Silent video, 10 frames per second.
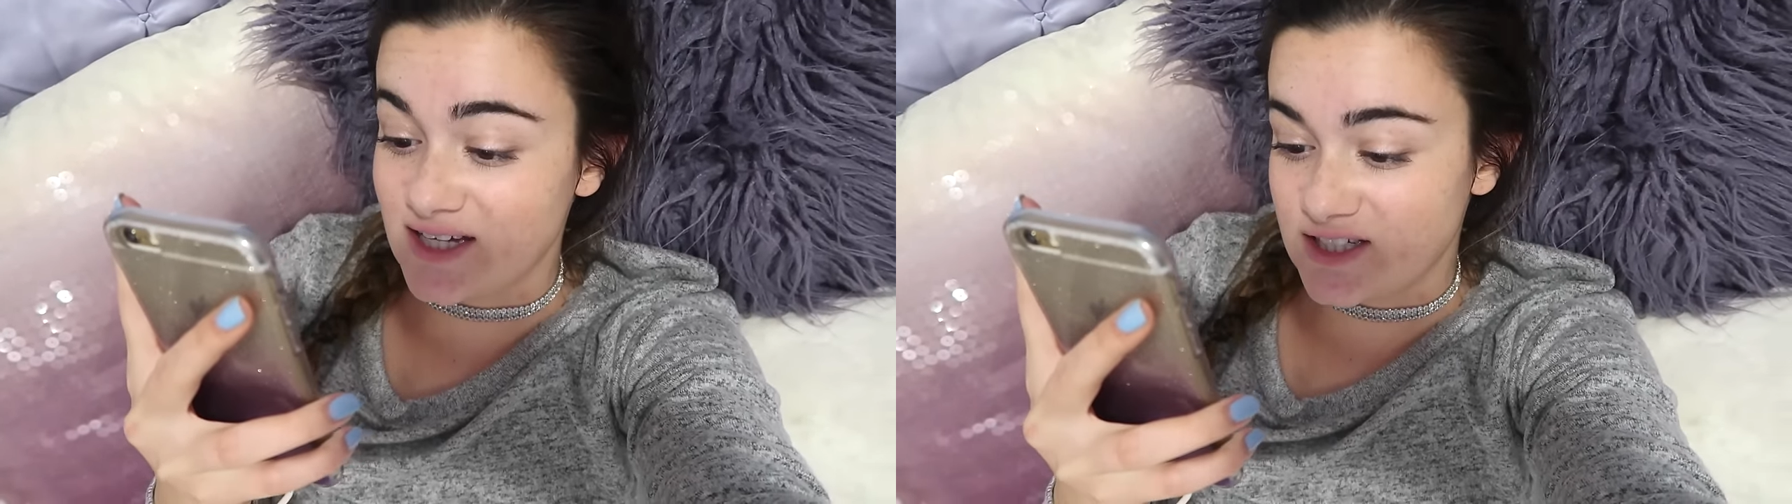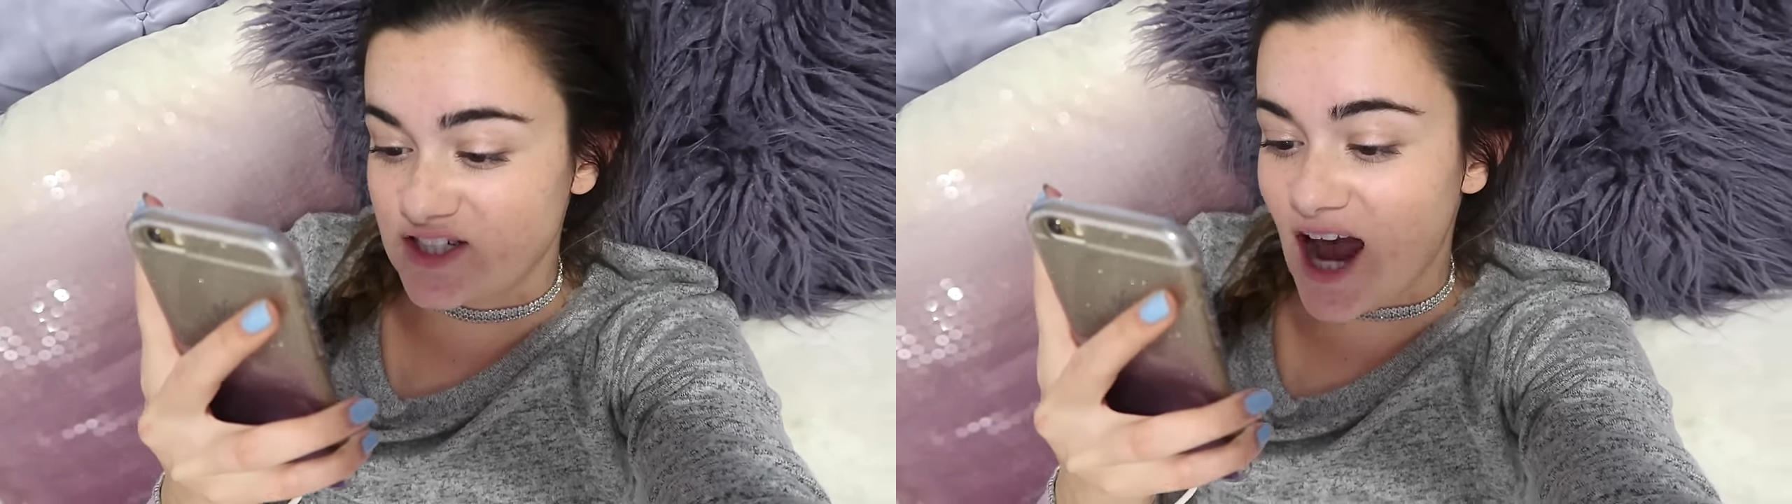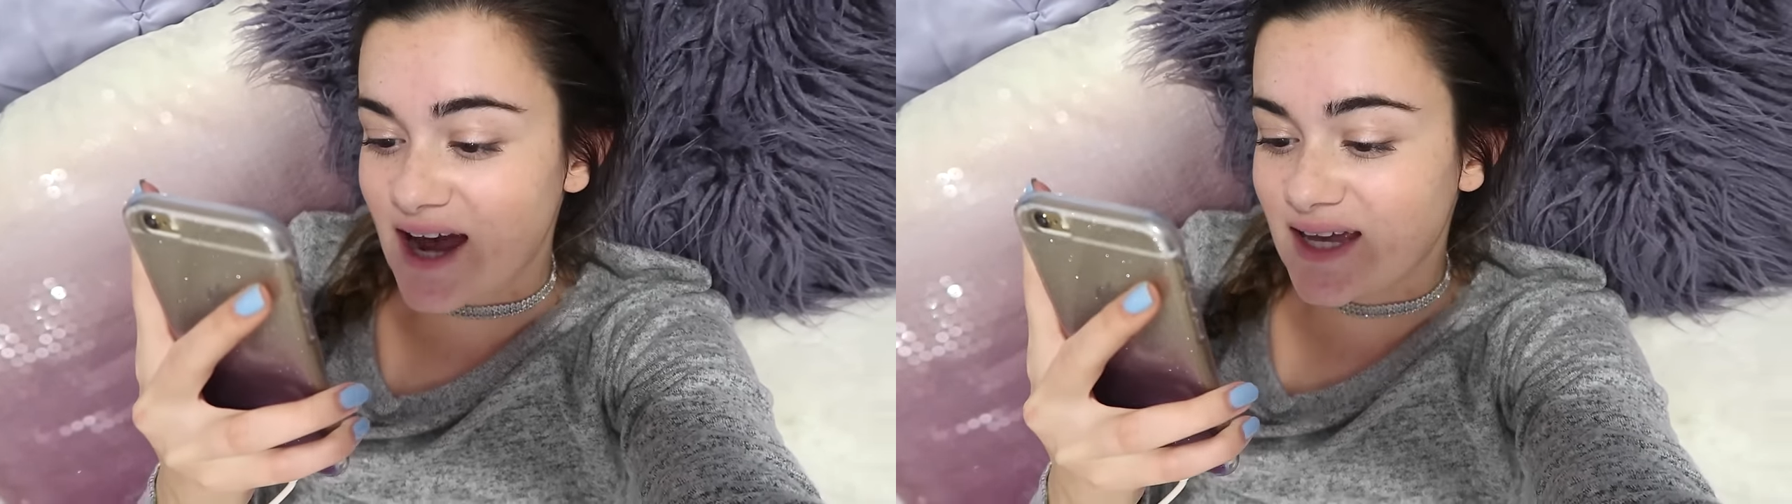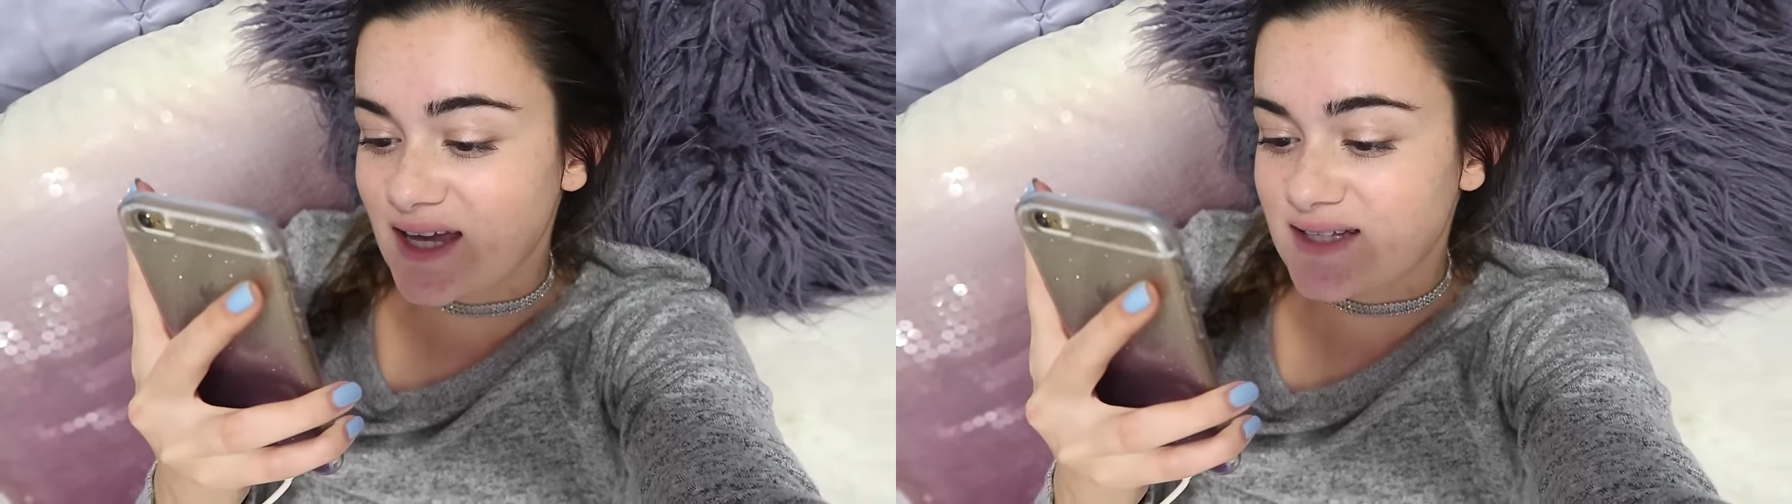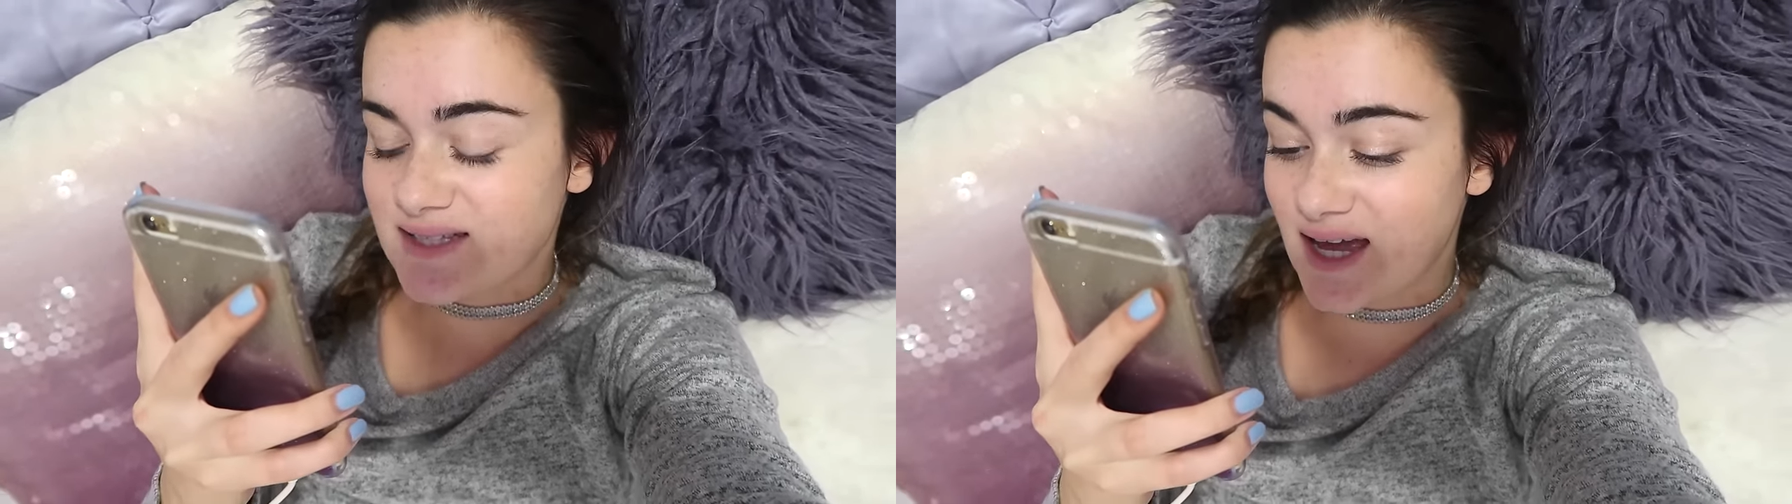and
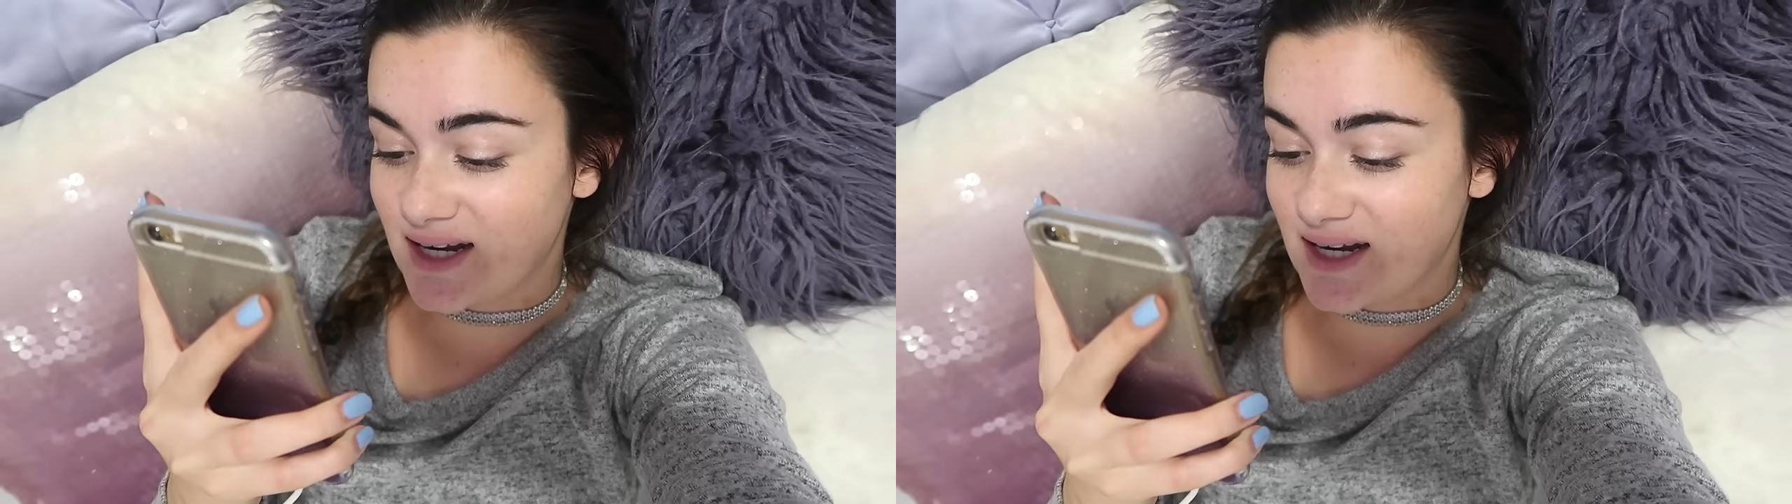jackets